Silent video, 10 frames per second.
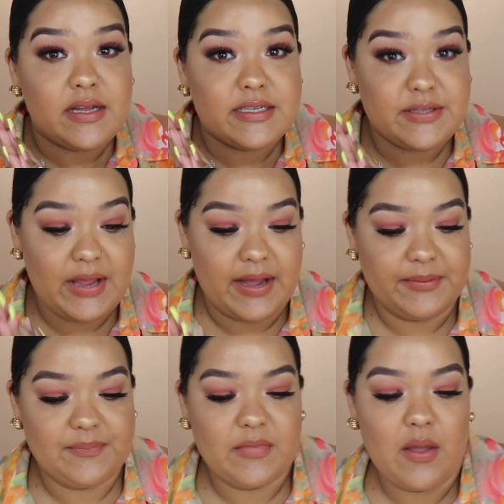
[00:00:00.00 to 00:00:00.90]
So yeah,
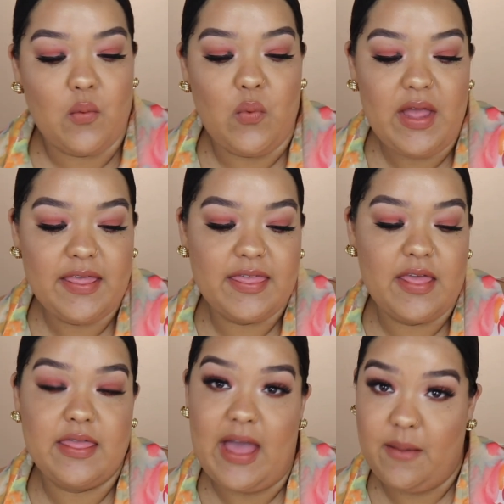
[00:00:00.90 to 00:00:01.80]

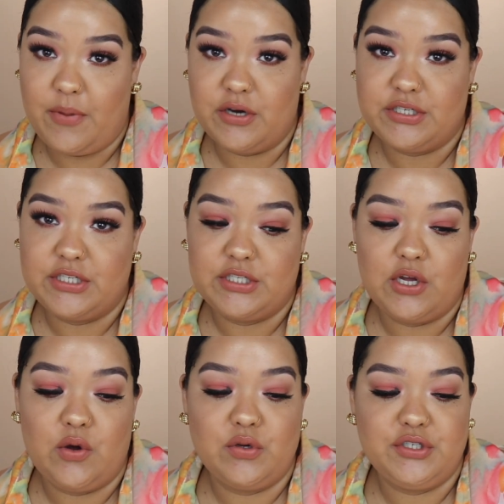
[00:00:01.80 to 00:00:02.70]
with that purchase
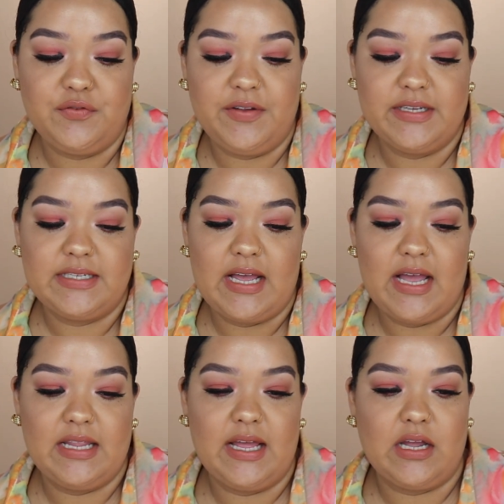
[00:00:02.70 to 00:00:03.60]
though, Juvia's
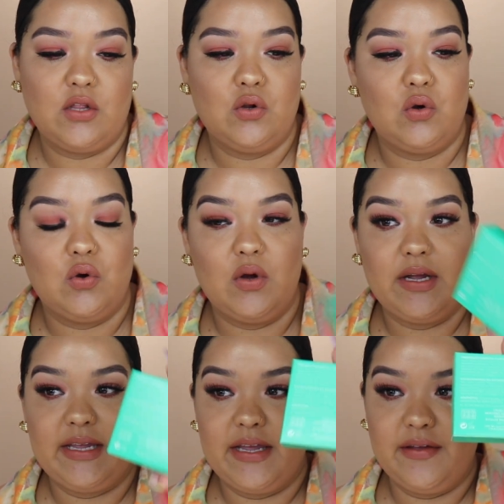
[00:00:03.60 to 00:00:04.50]
had like a little
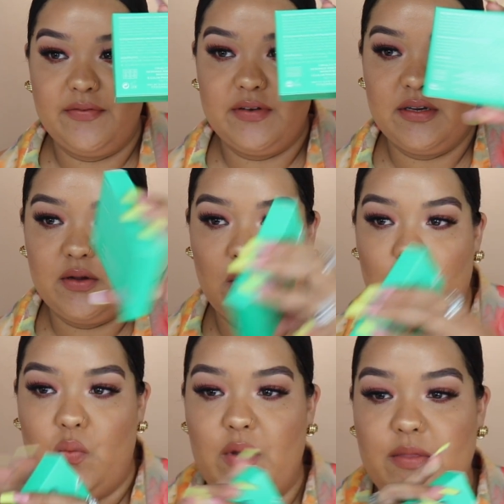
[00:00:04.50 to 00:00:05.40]
gift
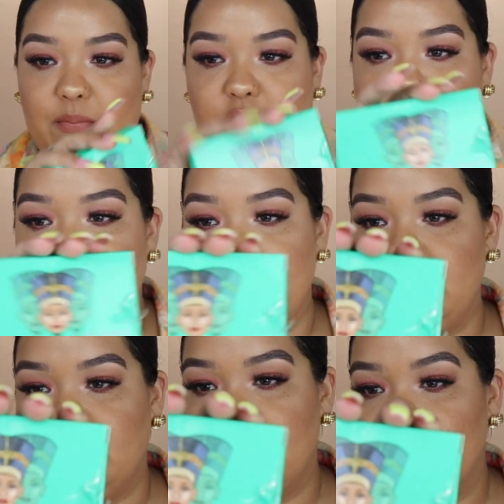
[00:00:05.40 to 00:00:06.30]
with
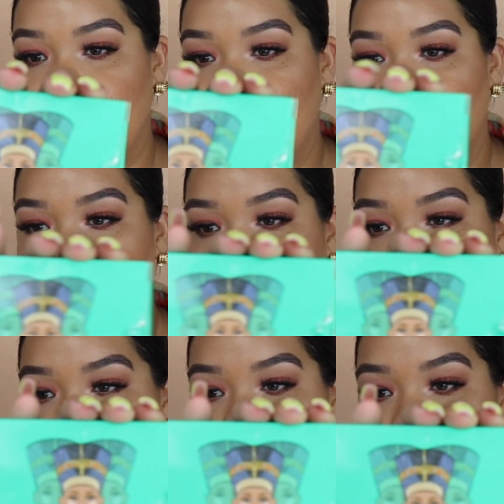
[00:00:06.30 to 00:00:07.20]
purchase
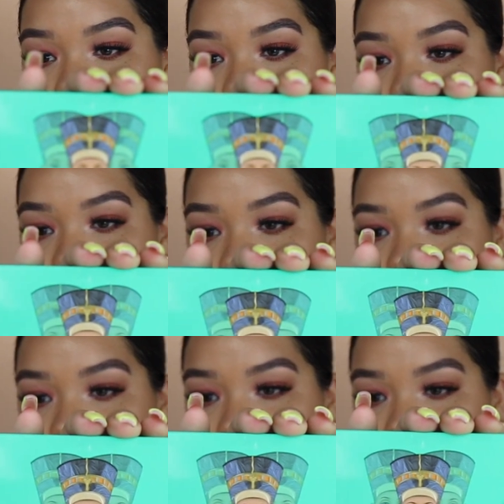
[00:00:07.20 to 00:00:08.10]
going
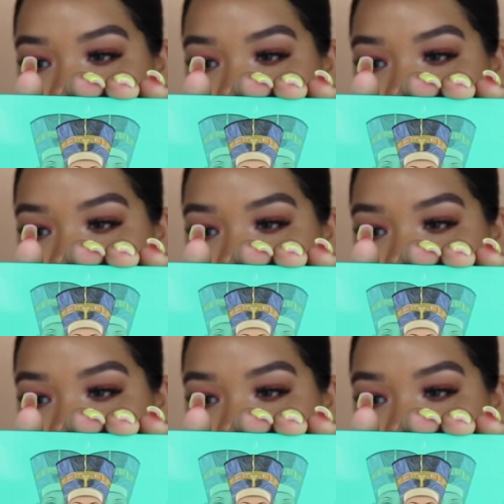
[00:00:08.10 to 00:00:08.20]
on.